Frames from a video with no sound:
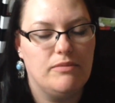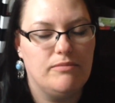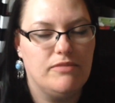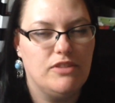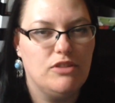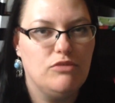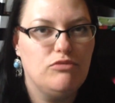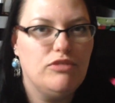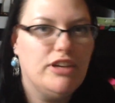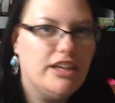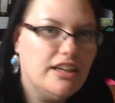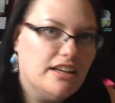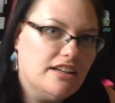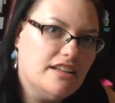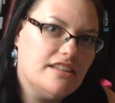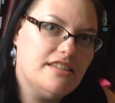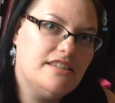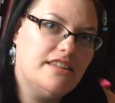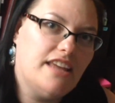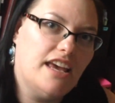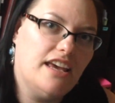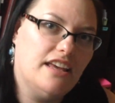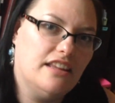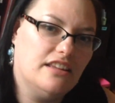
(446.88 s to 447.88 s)
the real
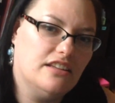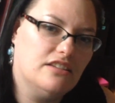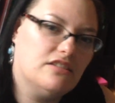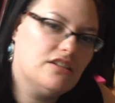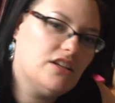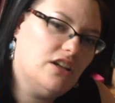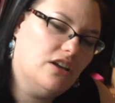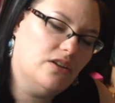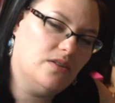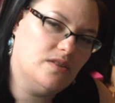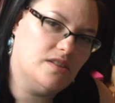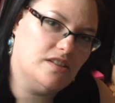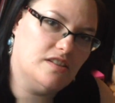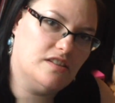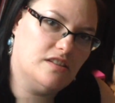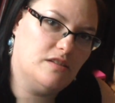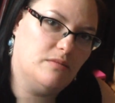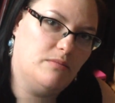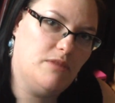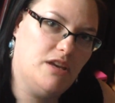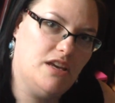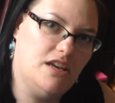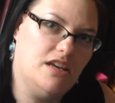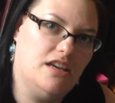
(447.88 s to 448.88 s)
estate that's closest to
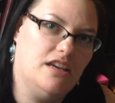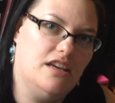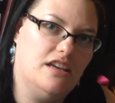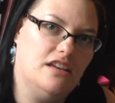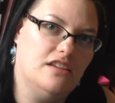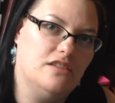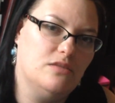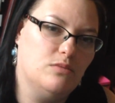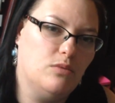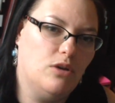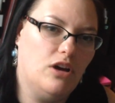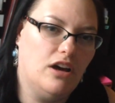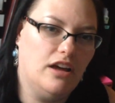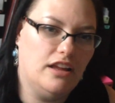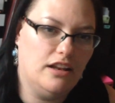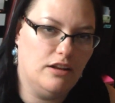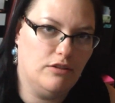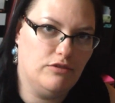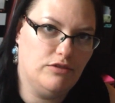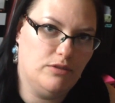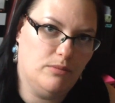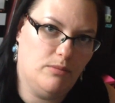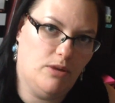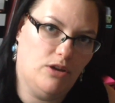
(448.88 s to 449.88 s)
me is what I
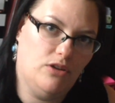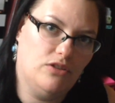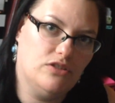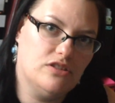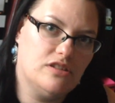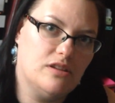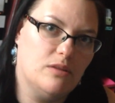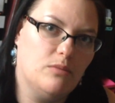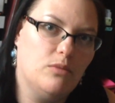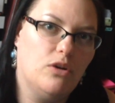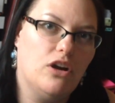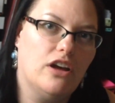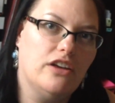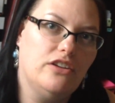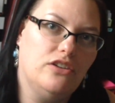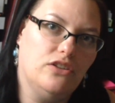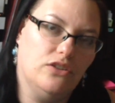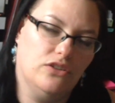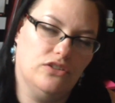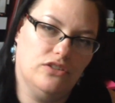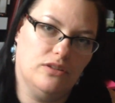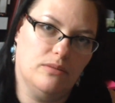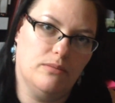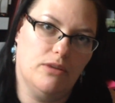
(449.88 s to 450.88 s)
love the most and what I
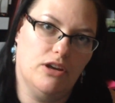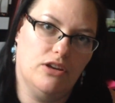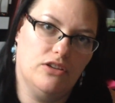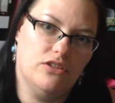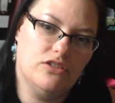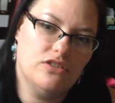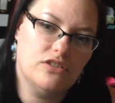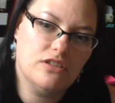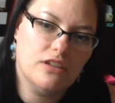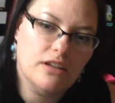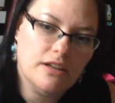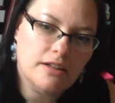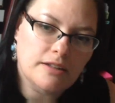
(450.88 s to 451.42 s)
use the most.